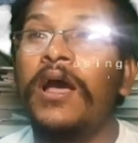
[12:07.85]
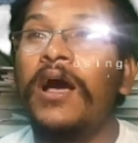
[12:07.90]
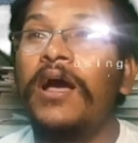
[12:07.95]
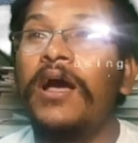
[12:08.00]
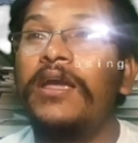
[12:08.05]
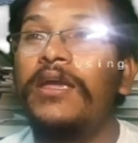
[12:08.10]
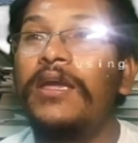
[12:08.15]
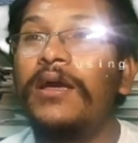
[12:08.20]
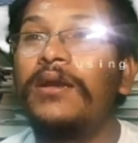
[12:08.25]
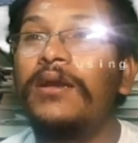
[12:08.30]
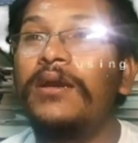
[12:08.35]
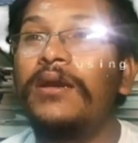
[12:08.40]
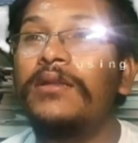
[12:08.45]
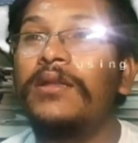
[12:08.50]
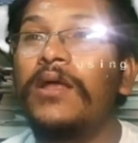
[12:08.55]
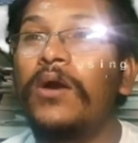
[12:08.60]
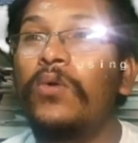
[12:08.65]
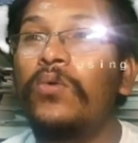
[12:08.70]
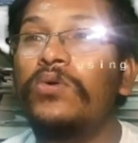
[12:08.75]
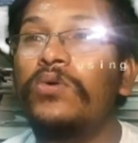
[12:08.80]
Here,
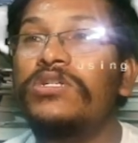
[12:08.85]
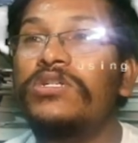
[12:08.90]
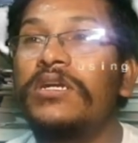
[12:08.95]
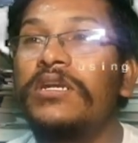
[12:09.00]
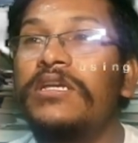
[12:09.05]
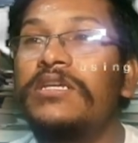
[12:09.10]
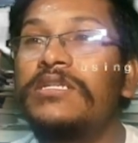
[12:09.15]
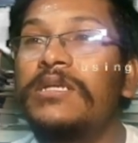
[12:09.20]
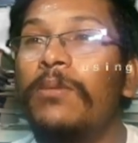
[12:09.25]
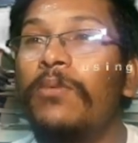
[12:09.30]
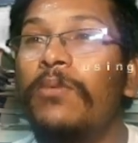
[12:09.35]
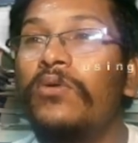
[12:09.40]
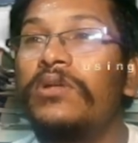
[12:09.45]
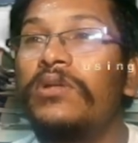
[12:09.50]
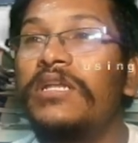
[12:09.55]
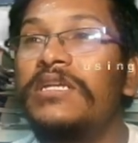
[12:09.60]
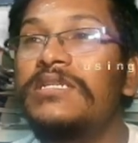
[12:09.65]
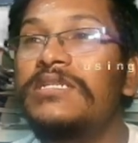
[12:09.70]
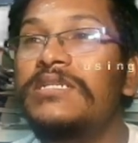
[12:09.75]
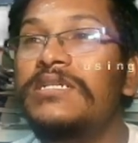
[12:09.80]
the question is about
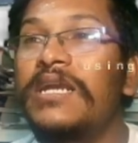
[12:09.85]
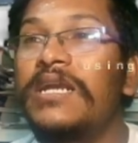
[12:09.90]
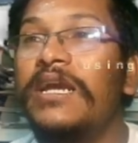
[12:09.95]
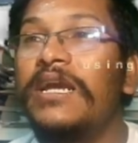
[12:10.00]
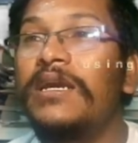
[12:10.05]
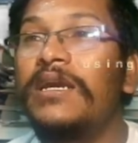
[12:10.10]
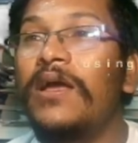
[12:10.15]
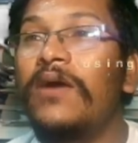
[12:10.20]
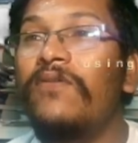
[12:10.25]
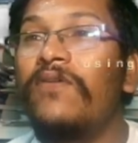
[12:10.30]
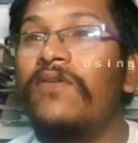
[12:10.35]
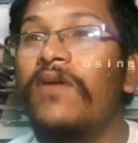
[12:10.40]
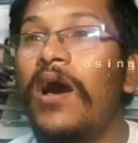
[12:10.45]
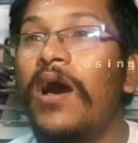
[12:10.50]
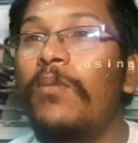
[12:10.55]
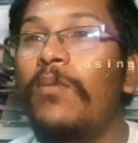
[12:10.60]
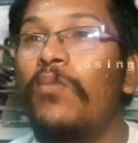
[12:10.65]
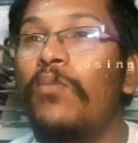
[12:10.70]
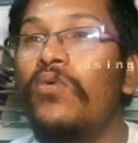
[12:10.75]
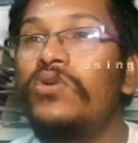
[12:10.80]
the Strait of
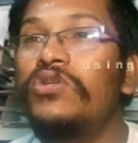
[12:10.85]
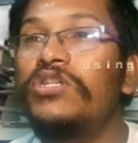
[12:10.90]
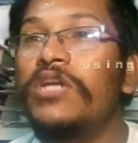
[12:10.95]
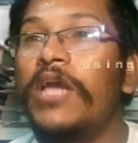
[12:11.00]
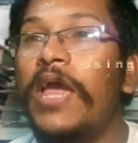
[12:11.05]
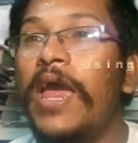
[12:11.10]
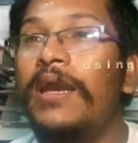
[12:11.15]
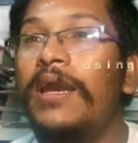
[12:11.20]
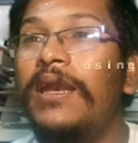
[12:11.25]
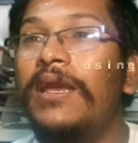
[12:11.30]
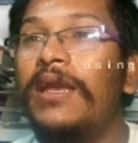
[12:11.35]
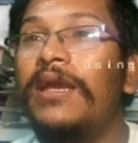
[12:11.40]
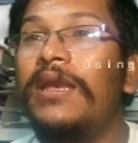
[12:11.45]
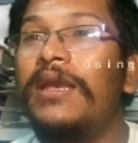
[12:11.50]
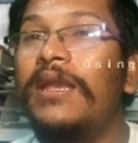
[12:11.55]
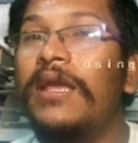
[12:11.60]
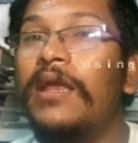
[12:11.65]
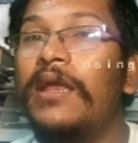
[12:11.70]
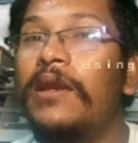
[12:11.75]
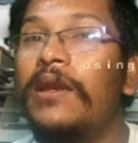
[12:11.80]
Hormuz and
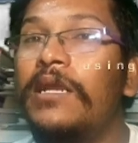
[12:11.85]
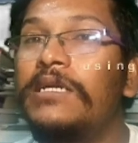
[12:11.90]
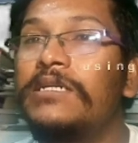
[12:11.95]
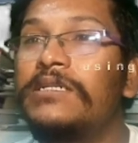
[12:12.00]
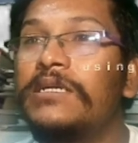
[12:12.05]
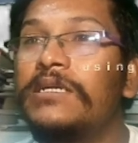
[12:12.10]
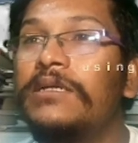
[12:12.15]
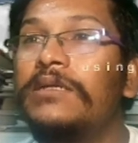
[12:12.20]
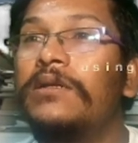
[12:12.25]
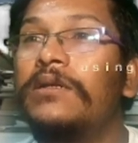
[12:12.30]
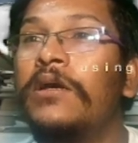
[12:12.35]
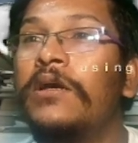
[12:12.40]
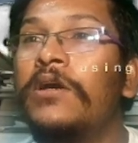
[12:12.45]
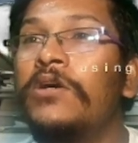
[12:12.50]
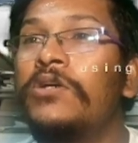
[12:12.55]
Indian nation.